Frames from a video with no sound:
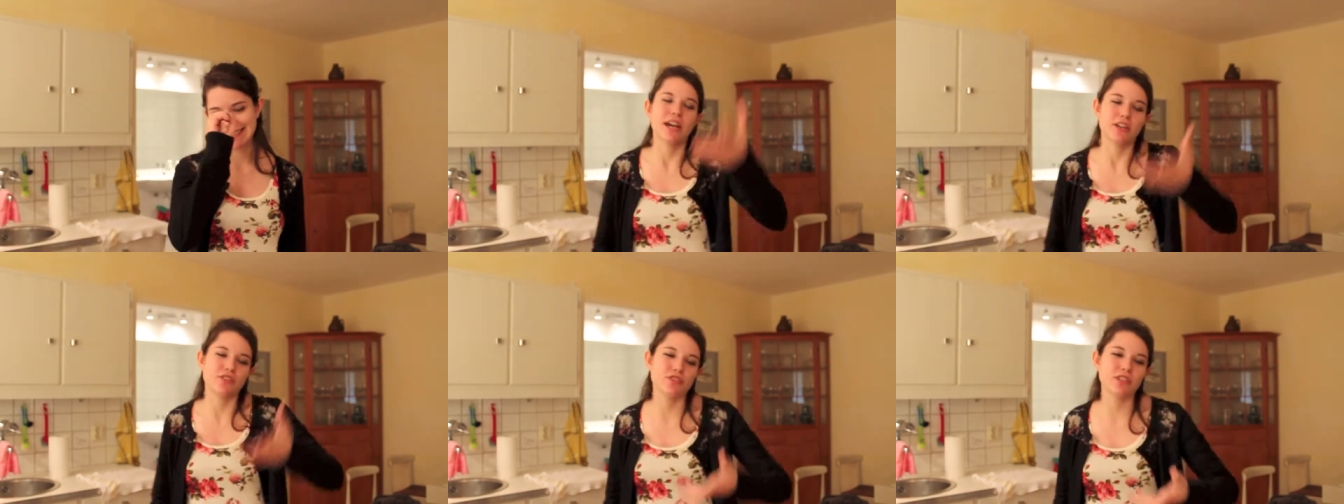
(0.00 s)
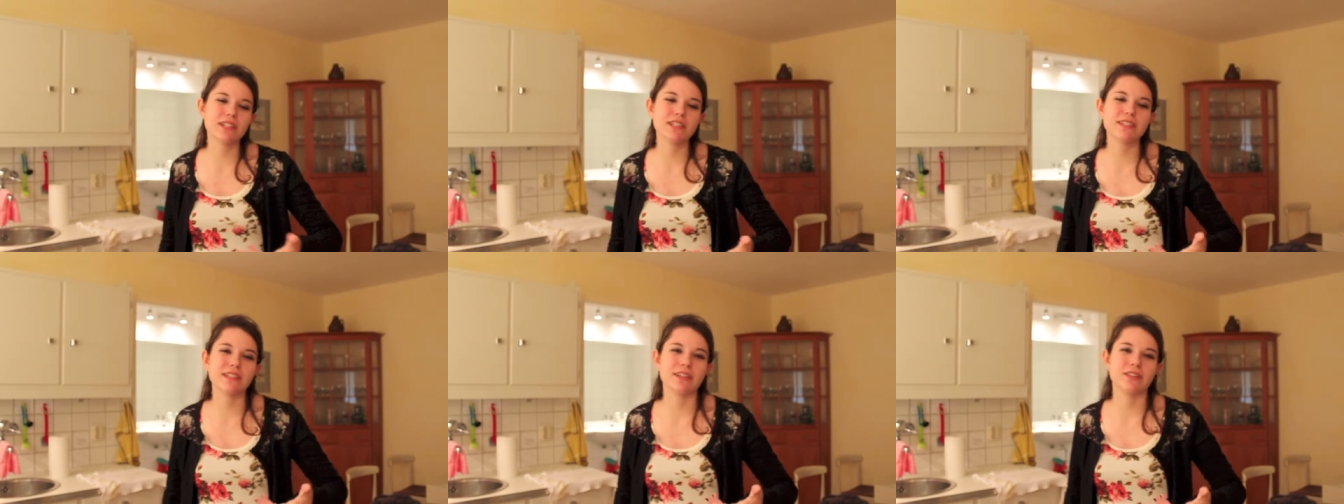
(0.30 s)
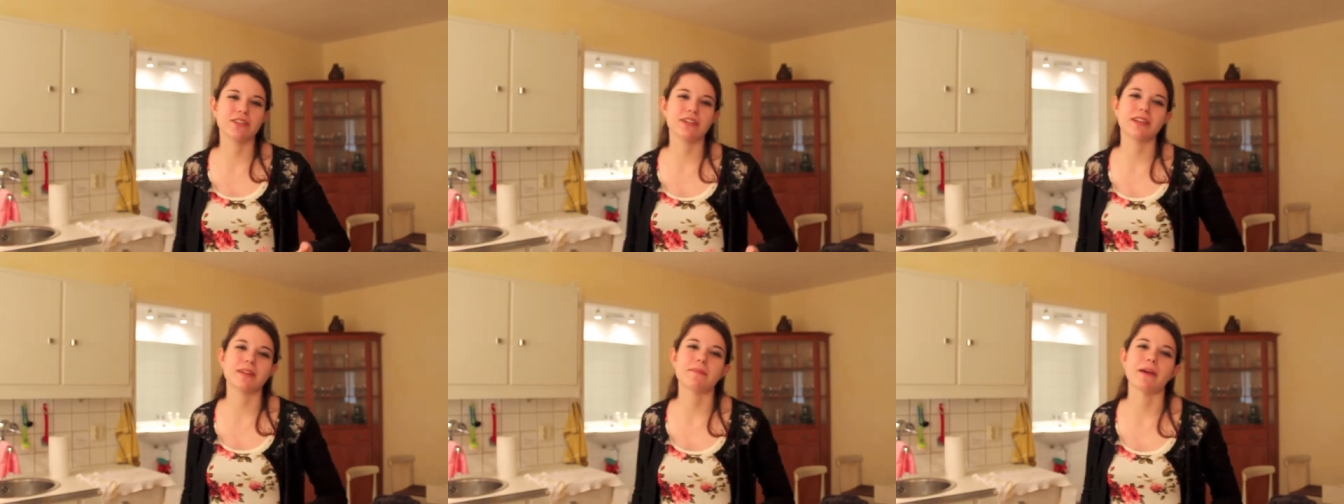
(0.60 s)
I
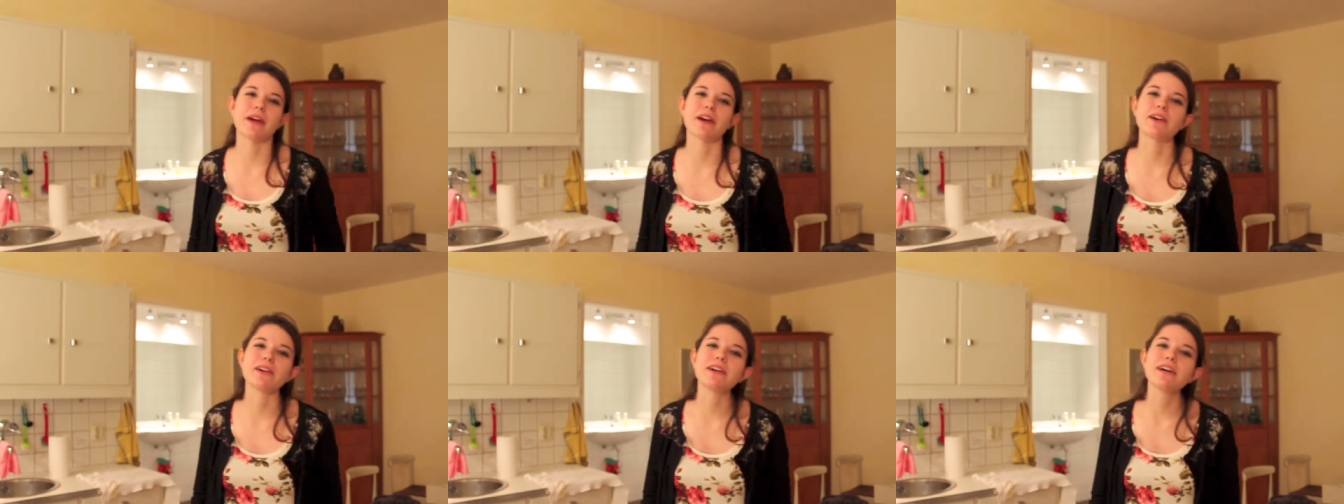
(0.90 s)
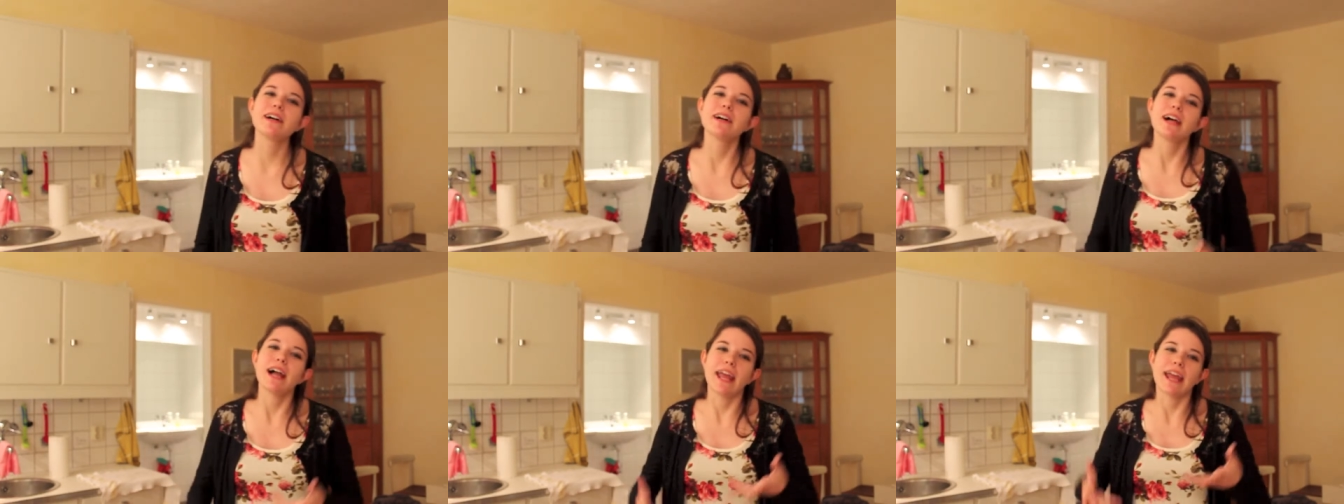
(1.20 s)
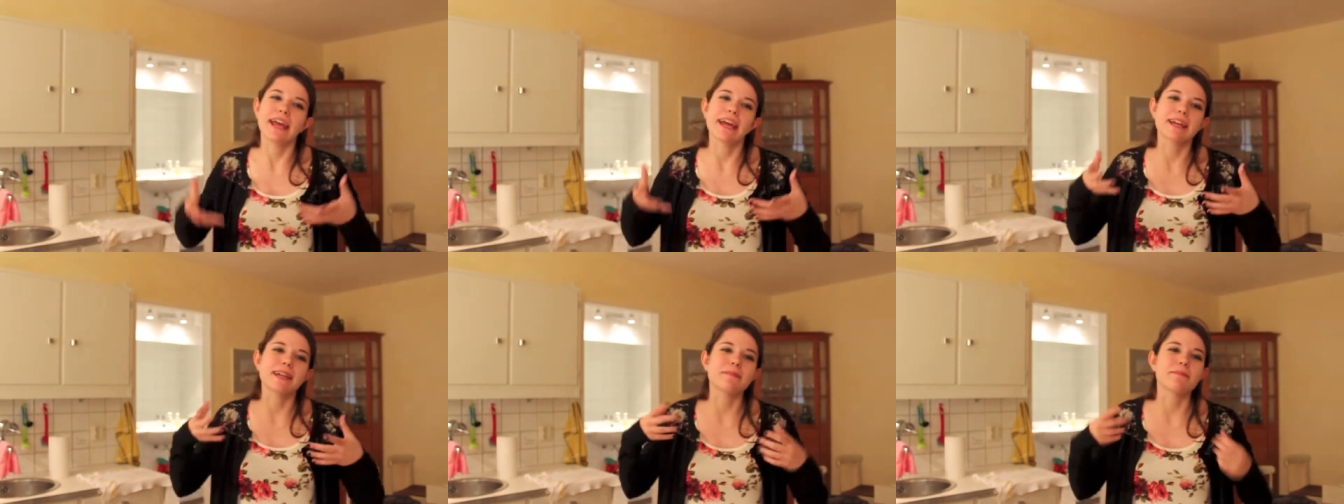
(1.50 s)
translate her email,
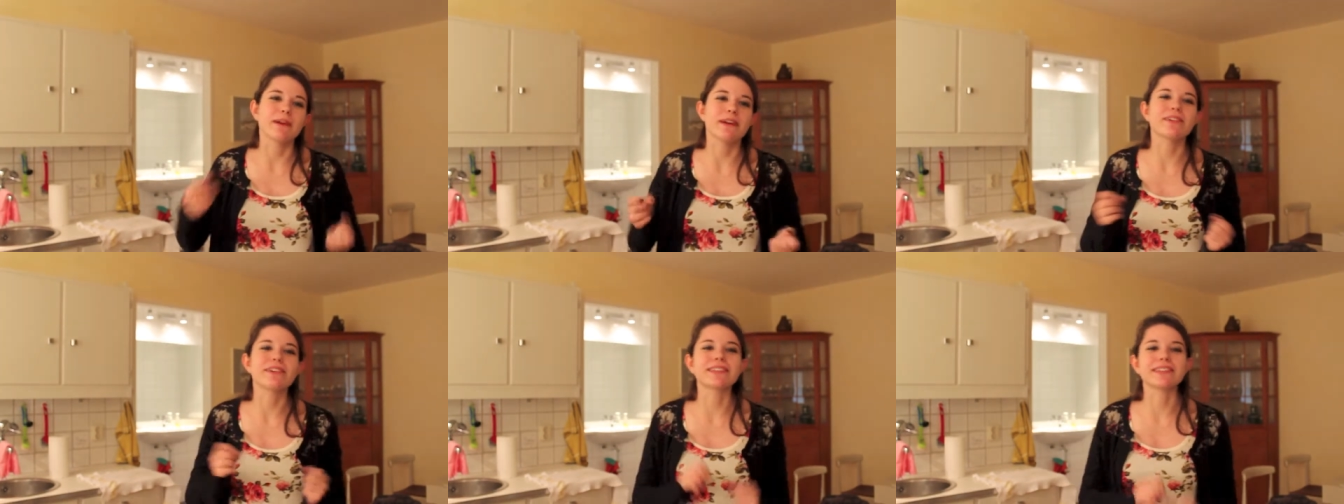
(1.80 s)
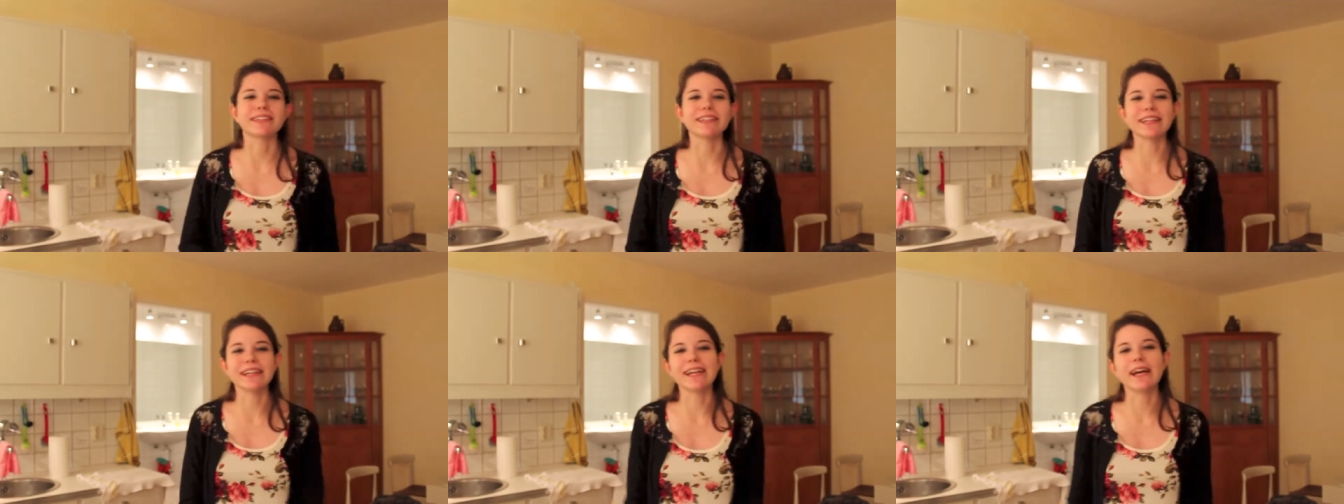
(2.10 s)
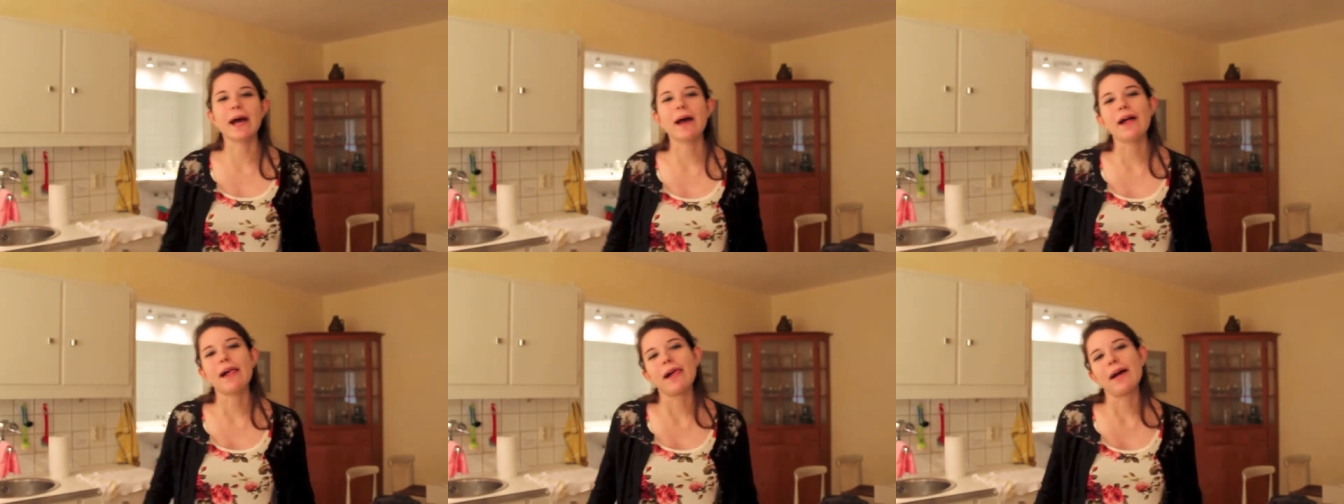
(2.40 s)
and
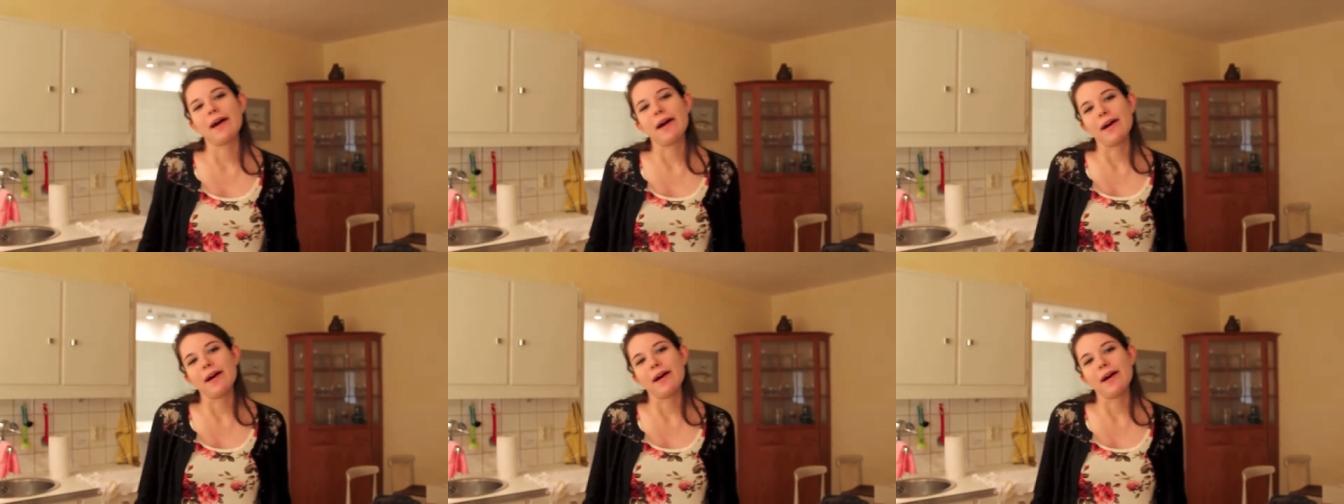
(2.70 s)
apparently,